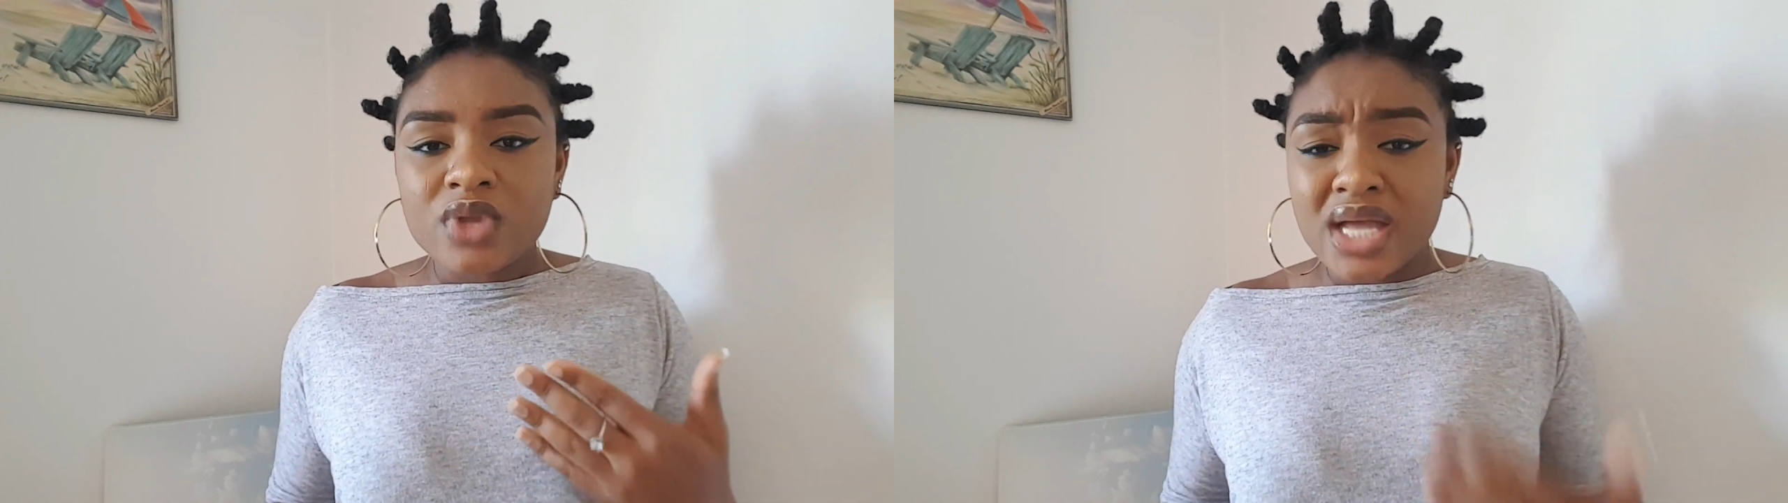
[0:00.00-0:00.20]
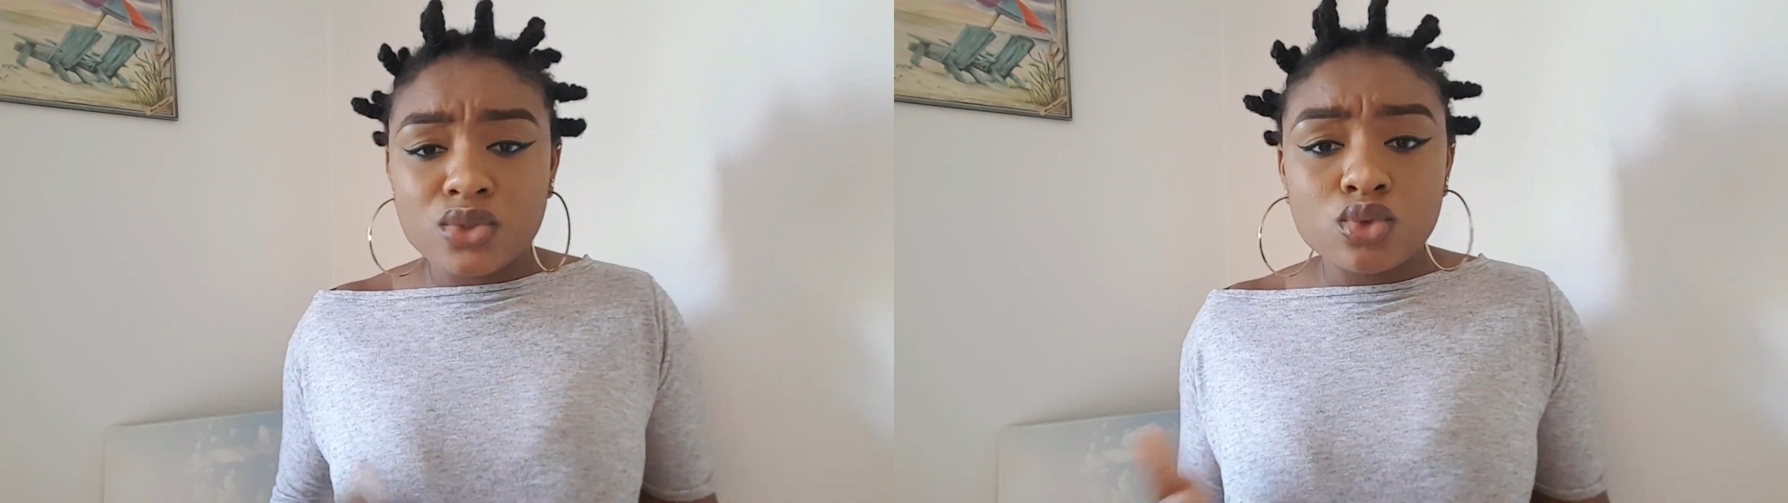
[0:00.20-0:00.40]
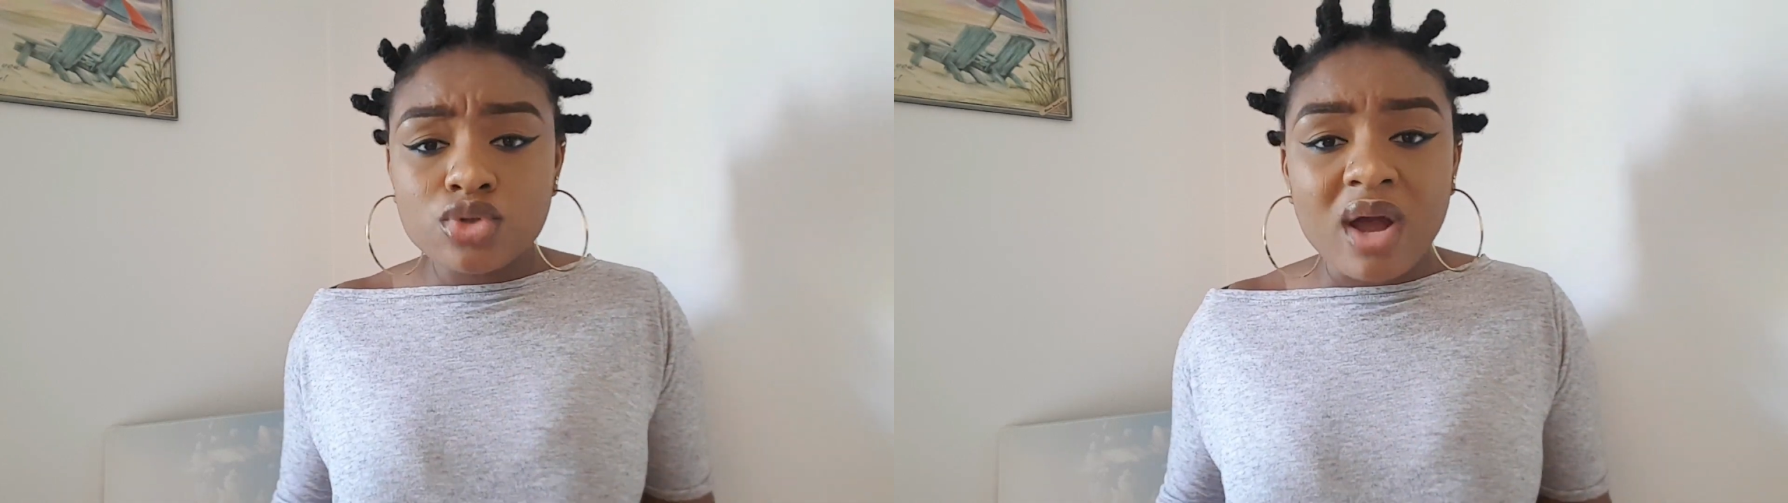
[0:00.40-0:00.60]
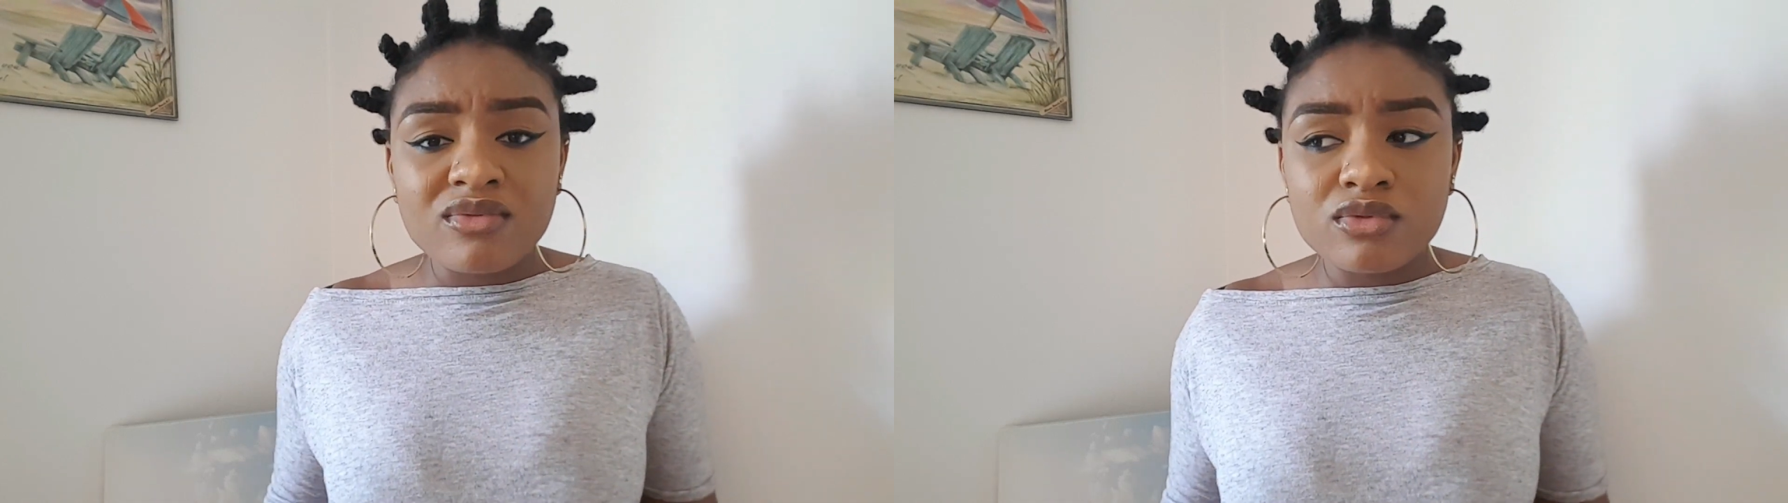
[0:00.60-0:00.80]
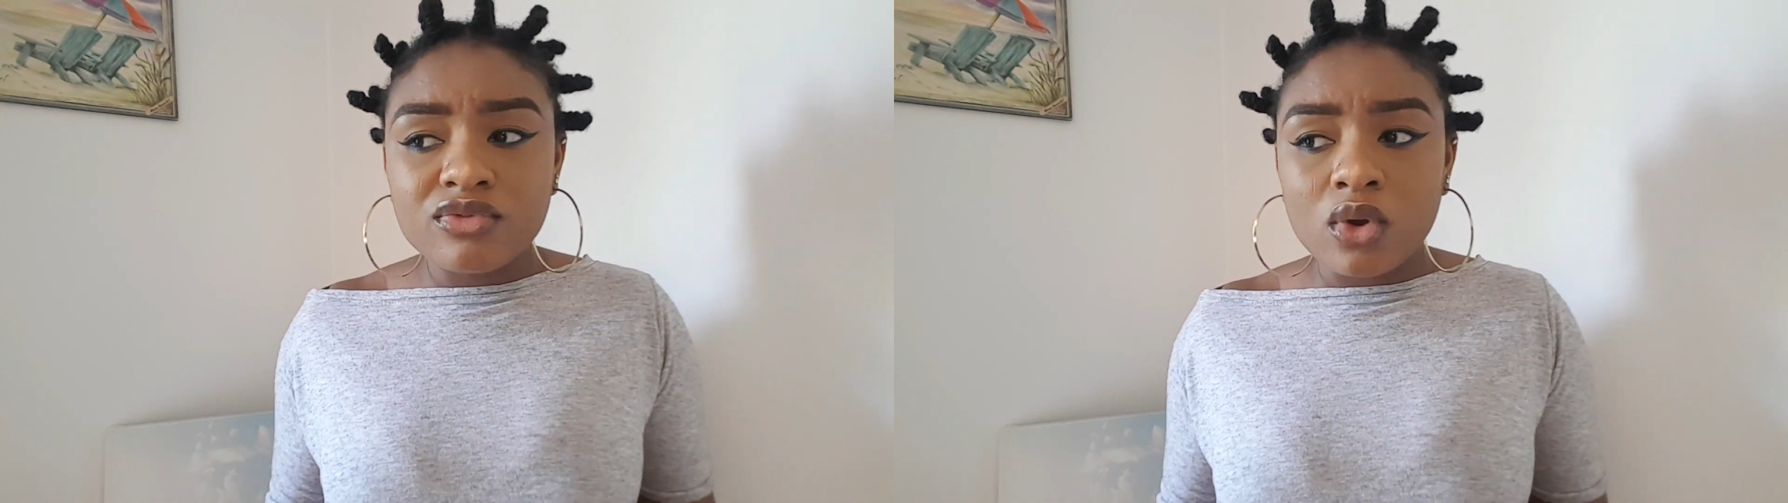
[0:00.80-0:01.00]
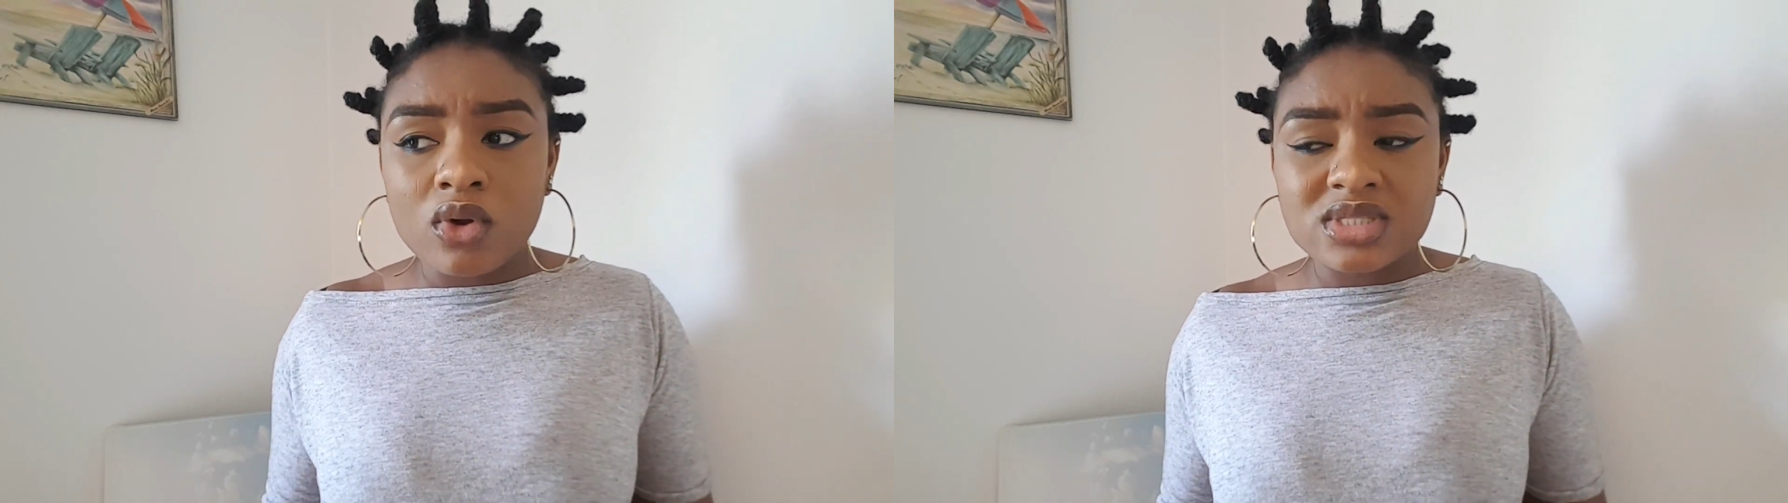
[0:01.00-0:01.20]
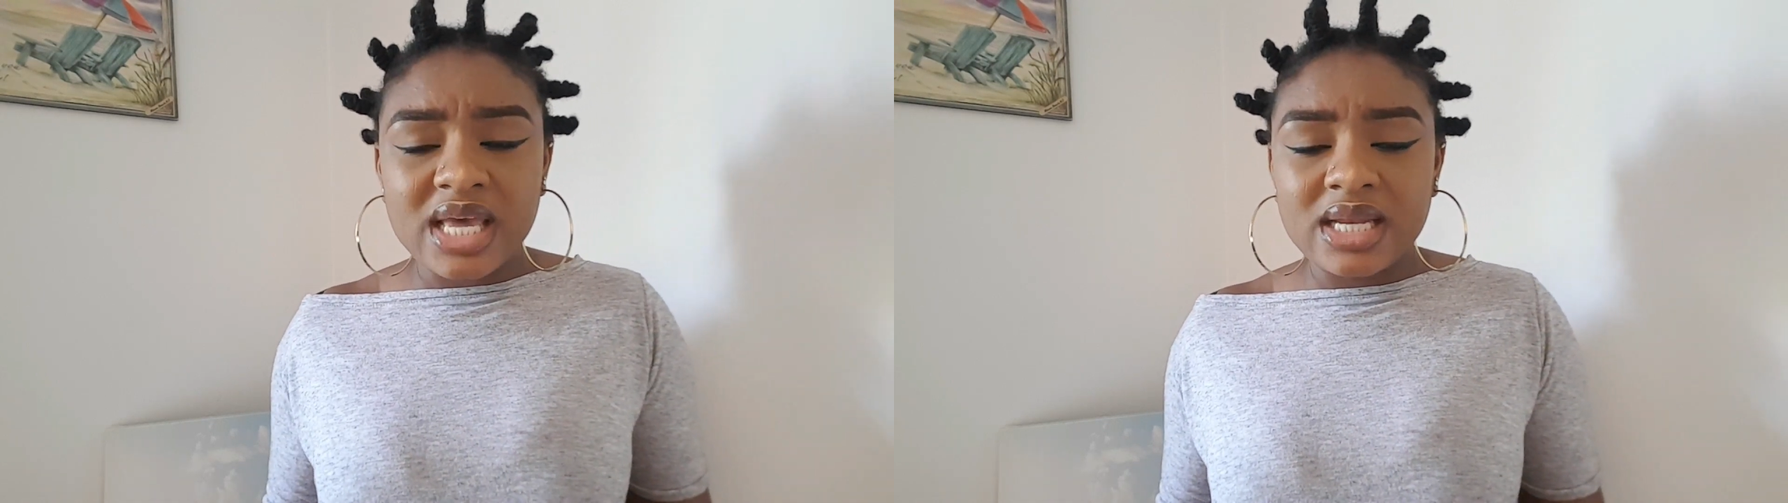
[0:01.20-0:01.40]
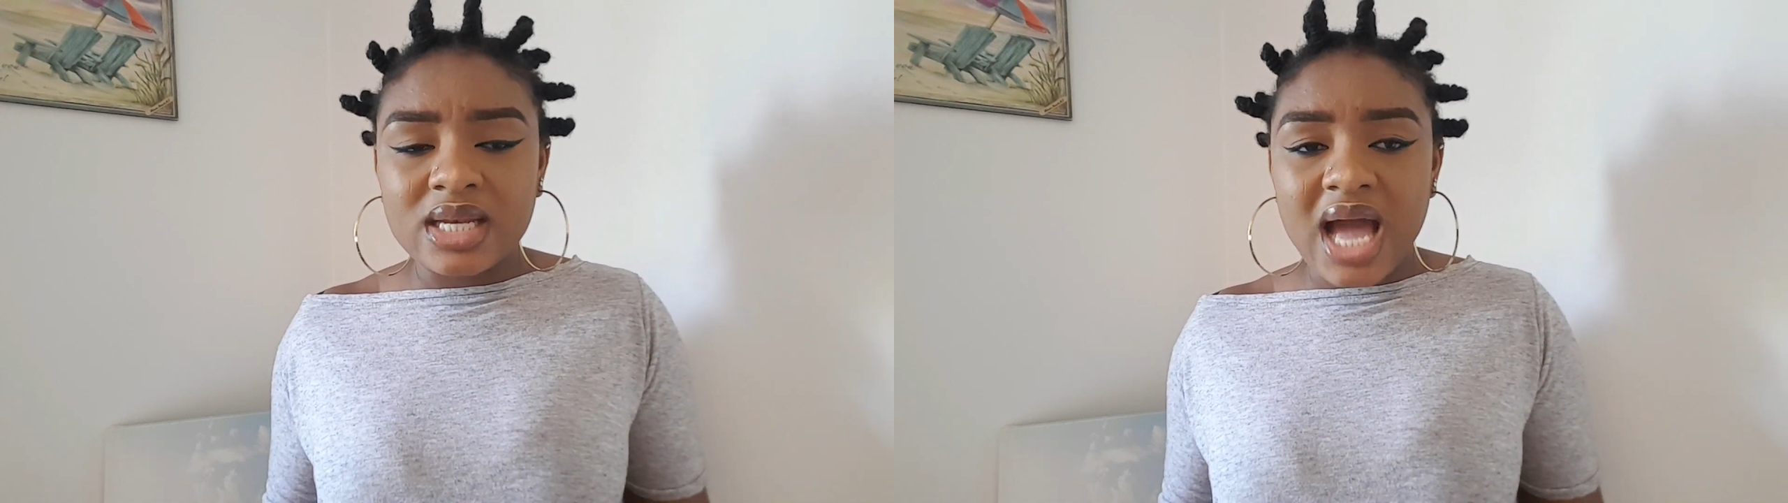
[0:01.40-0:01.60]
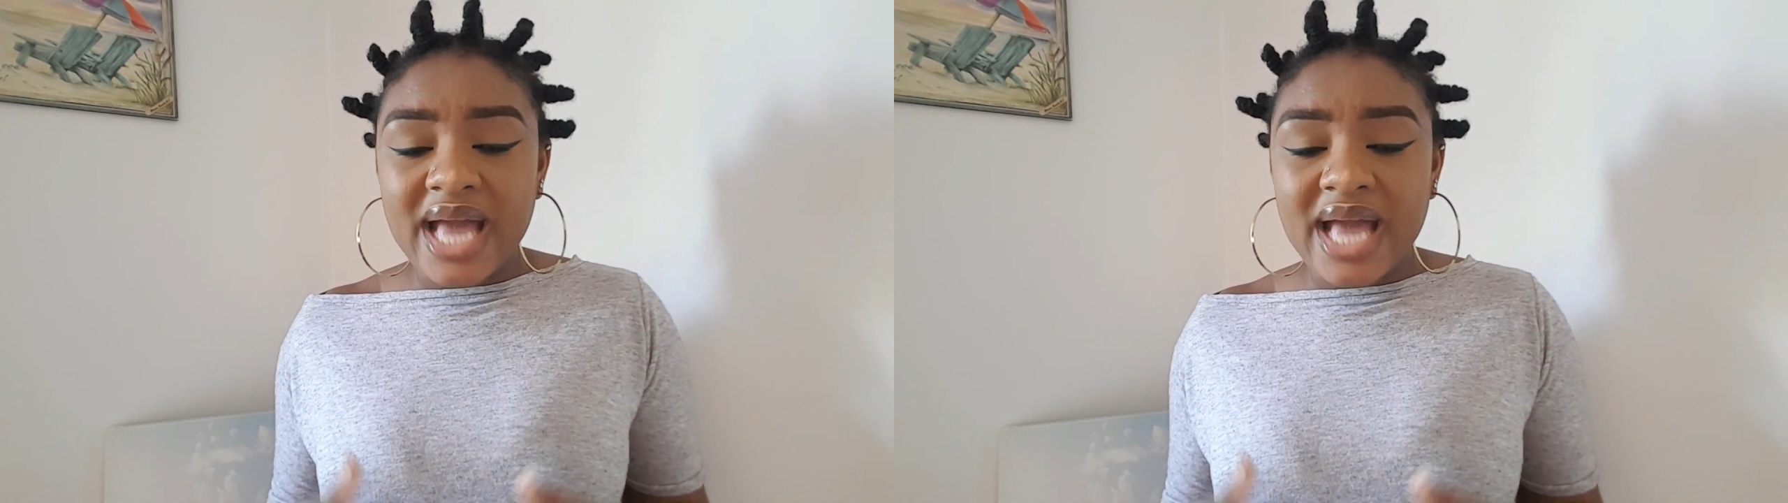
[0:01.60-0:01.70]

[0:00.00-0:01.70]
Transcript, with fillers: I do travel vlogs and